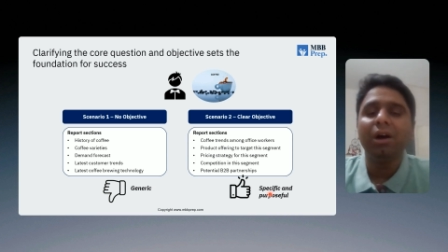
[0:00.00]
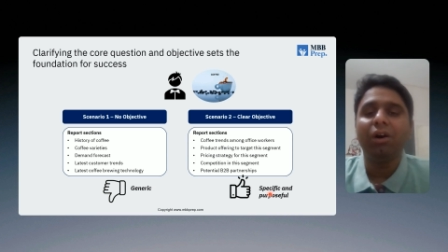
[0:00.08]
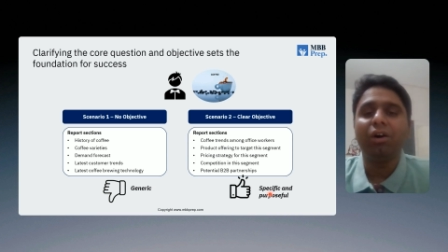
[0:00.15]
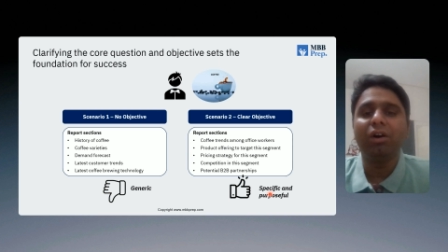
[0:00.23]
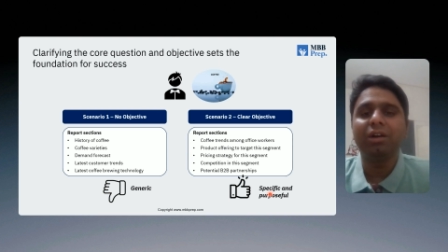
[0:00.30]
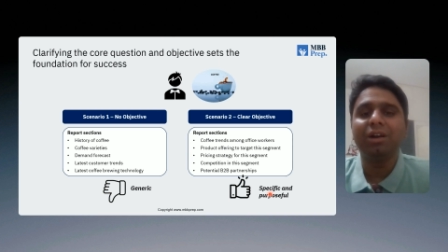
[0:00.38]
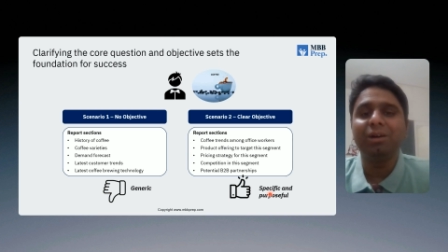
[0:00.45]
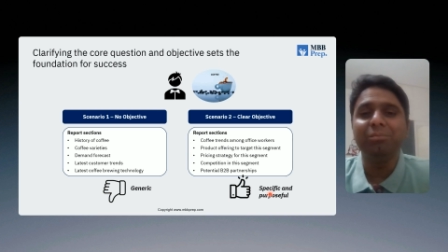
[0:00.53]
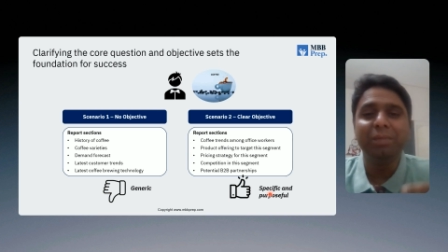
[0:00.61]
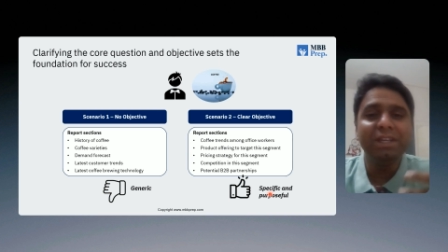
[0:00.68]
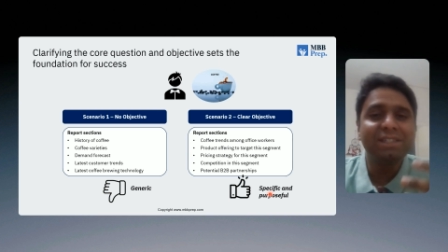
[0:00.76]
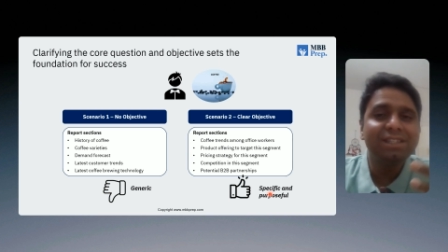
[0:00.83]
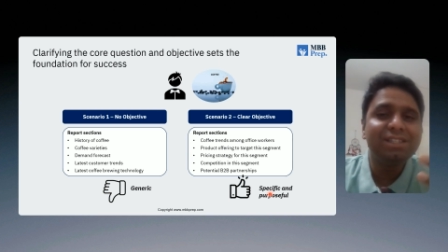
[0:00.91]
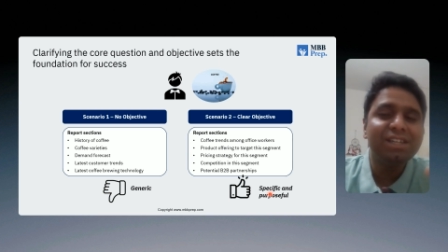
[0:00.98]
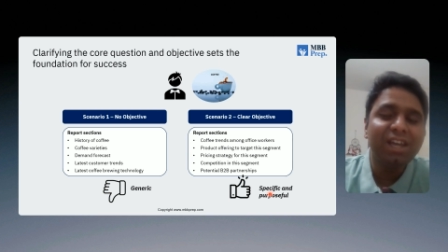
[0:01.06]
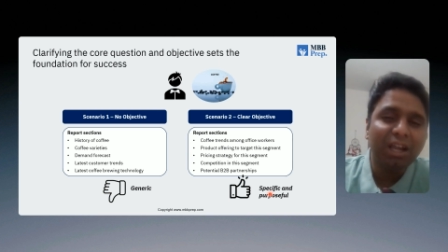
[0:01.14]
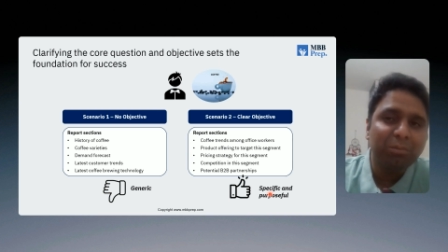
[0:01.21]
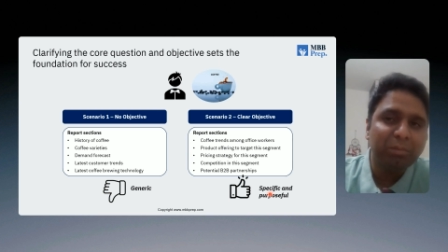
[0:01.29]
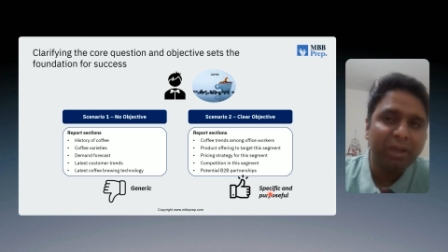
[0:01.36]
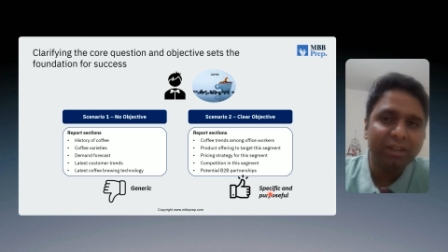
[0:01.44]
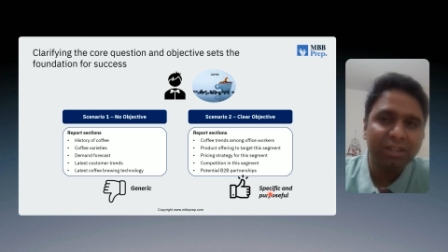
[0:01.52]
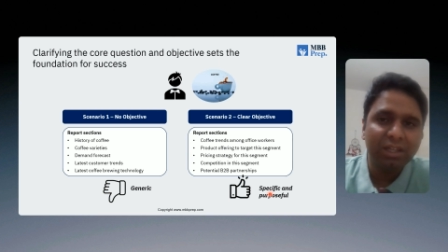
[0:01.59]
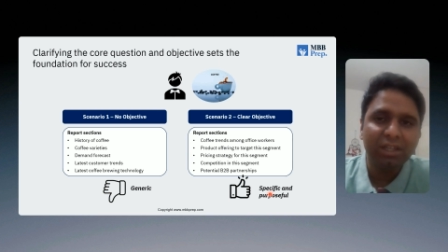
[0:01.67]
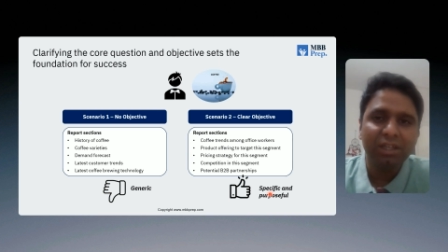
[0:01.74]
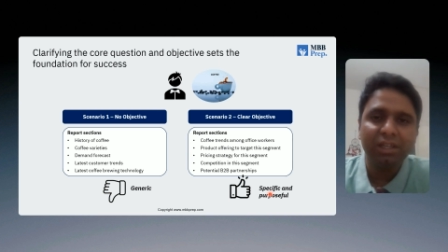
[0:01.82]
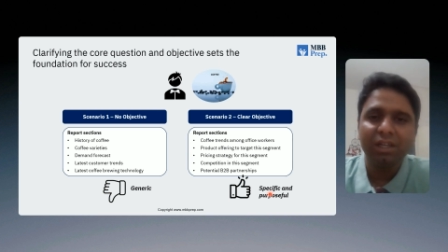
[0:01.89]
or BCG helping
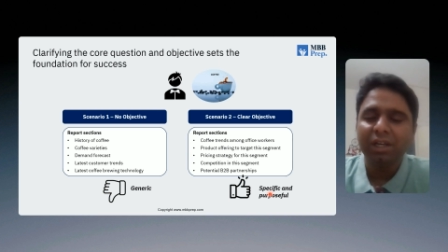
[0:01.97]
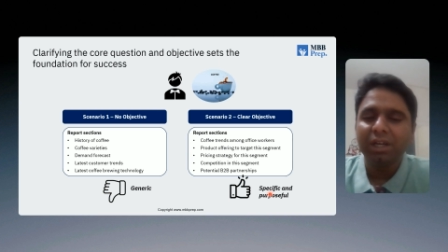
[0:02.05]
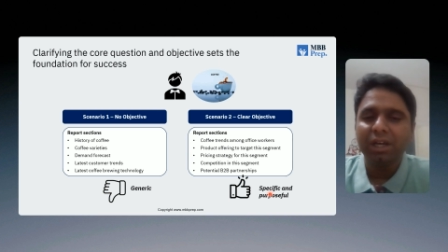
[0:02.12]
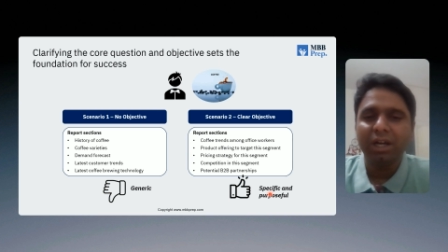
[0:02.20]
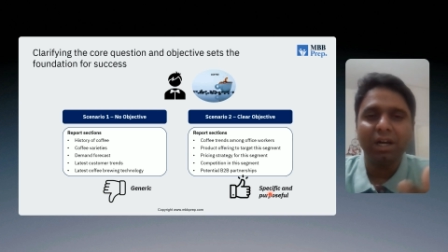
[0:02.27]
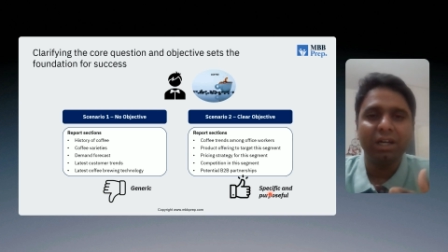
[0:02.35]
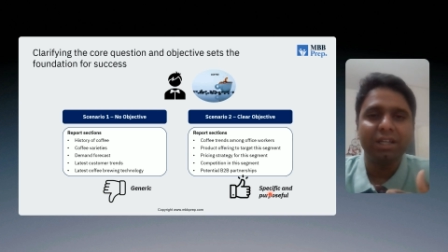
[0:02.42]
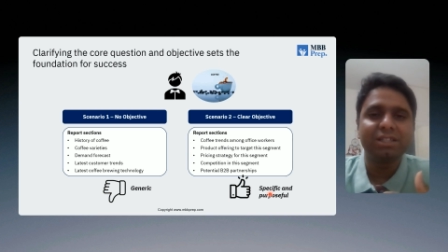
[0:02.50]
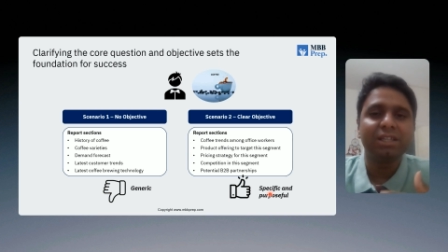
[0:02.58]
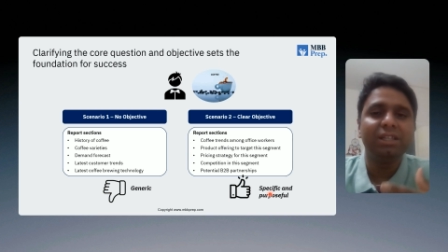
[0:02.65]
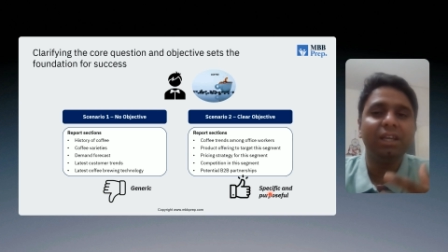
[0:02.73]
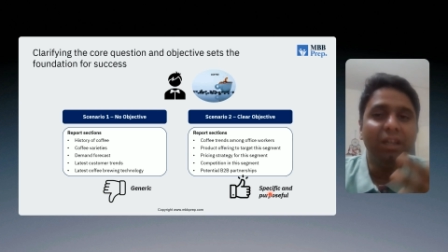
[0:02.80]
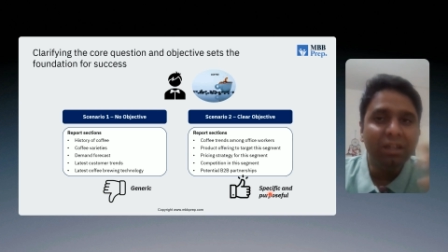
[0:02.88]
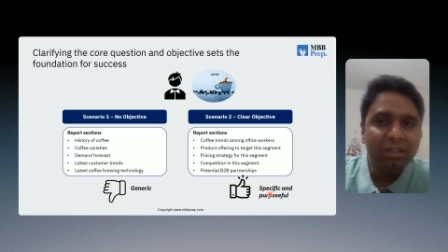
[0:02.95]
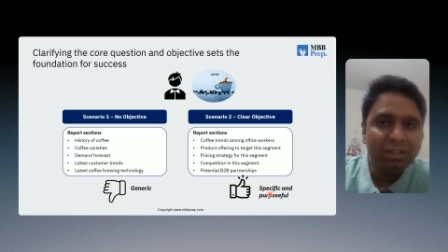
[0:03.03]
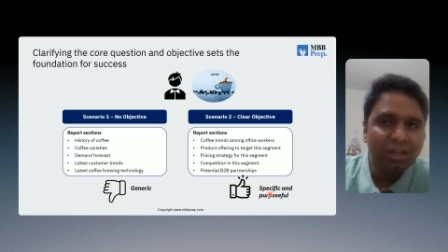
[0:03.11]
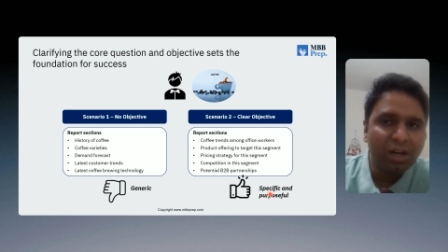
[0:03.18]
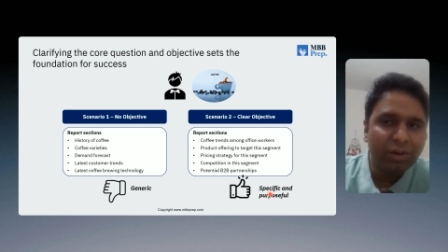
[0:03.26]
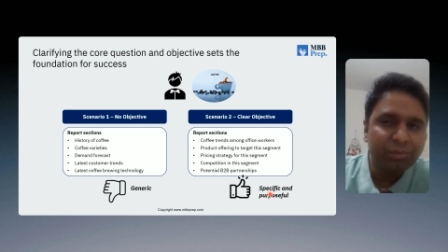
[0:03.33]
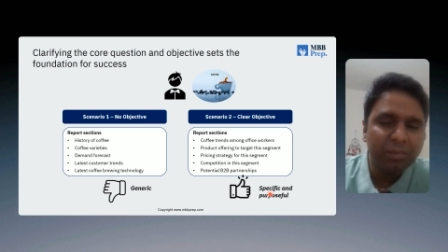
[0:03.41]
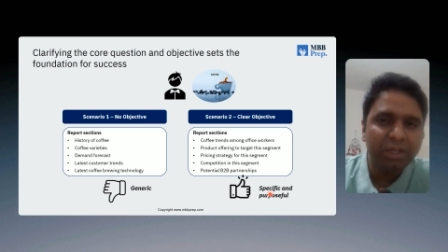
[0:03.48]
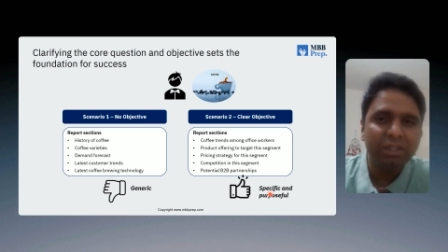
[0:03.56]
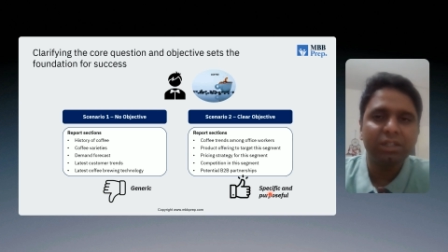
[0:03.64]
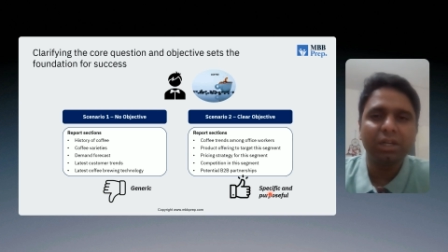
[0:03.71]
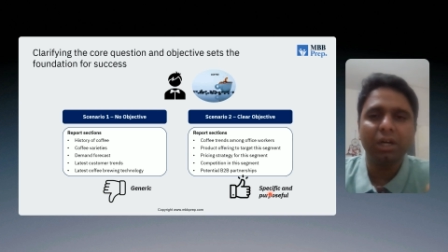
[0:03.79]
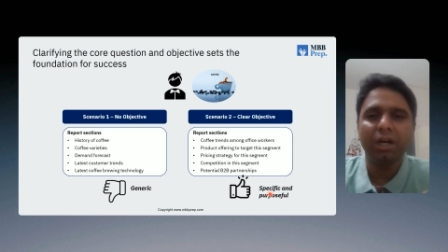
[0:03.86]
let's say, the Indian
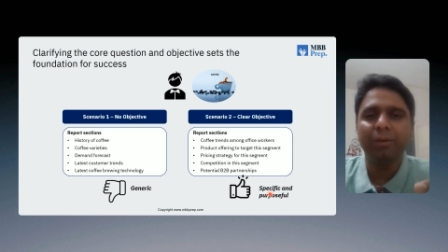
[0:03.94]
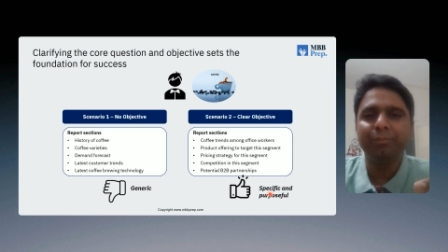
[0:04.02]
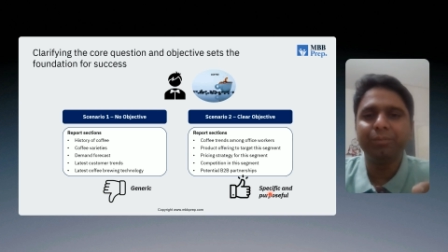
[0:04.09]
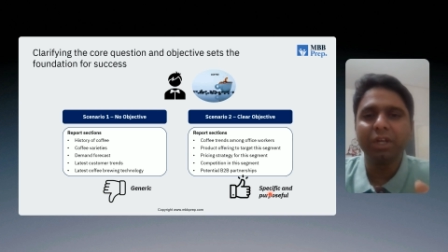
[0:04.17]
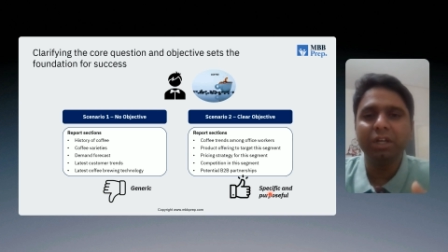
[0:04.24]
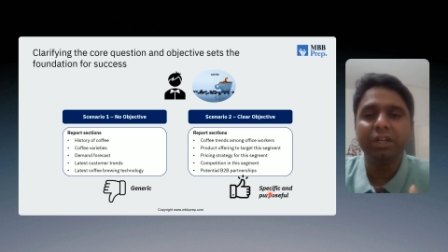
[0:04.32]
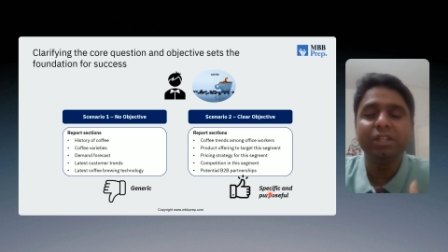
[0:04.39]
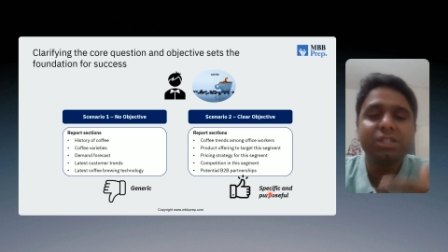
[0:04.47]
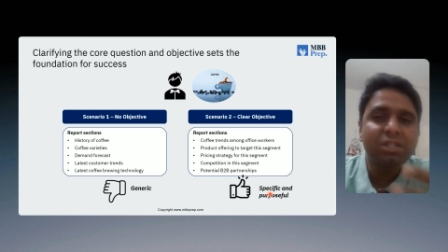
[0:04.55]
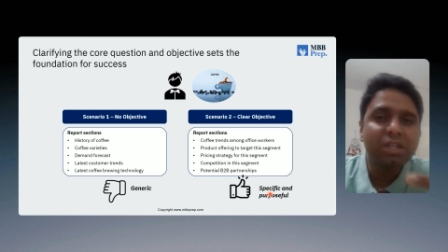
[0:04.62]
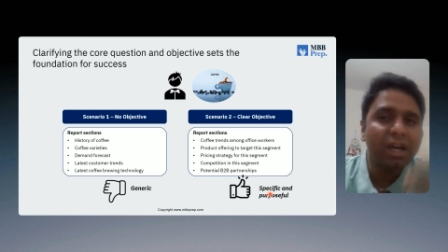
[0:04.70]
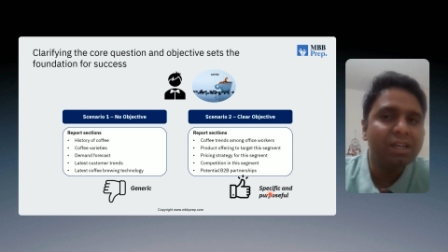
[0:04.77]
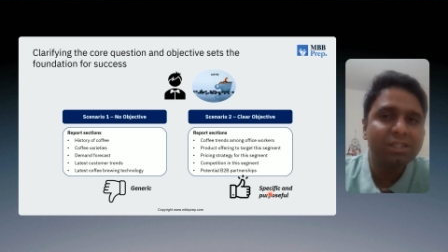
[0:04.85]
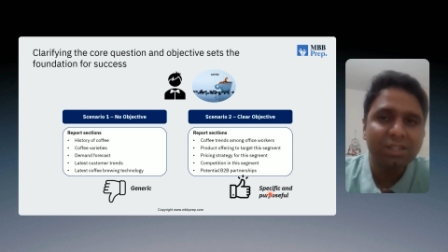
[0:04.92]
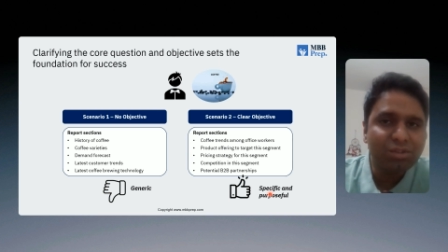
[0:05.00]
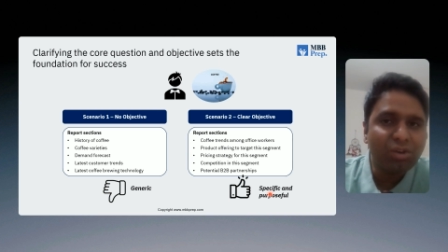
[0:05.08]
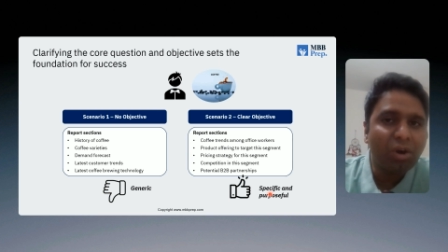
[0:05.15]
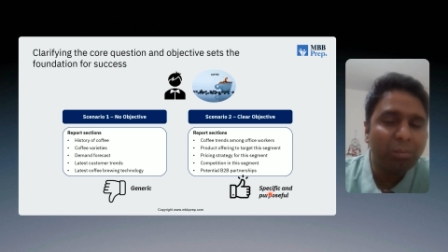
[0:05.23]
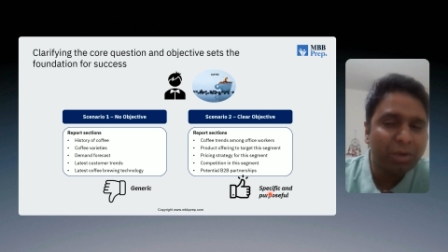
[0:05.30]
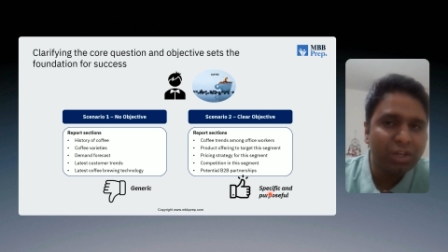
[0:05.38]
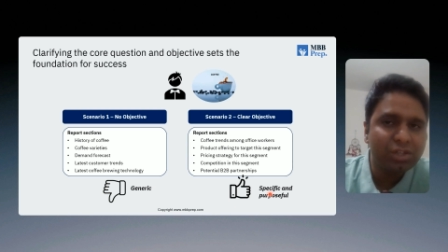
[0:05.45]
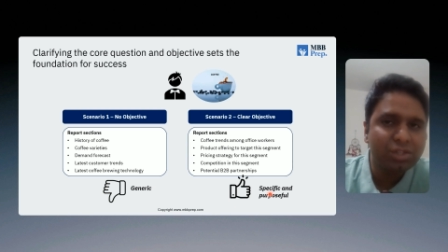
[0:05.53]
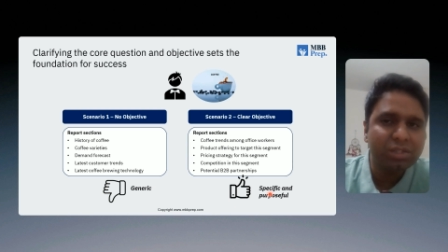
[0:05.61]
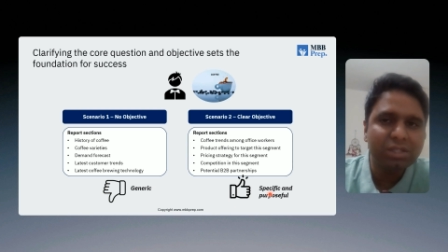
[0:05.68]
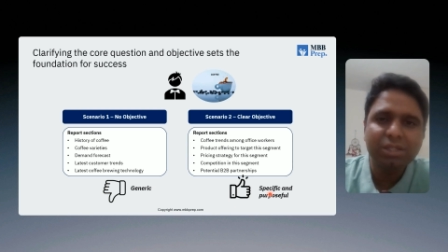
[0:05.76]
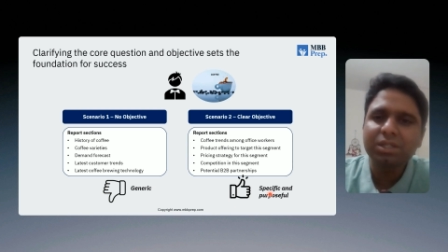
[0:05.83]
government digitize its
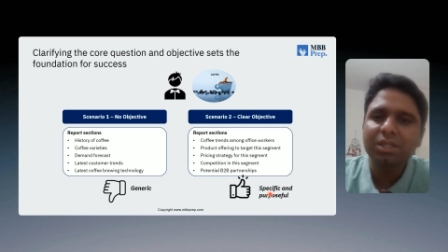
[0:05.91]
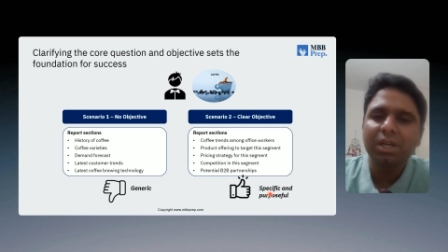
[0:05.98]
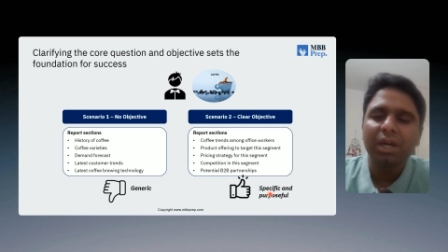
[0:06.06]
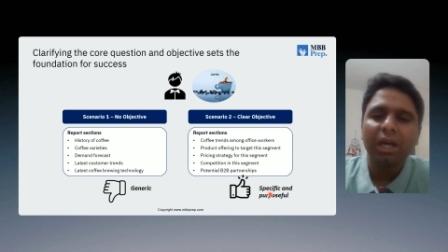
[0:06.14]
operations,